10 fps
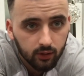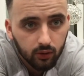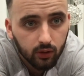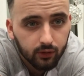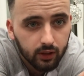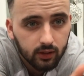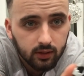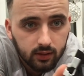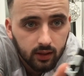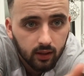I don't know if you can
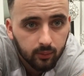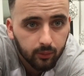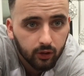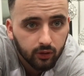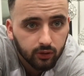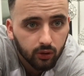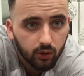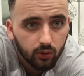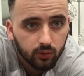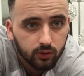see it, there's a
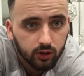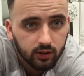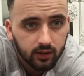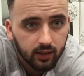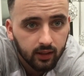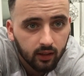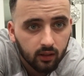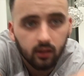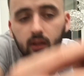hole just in there.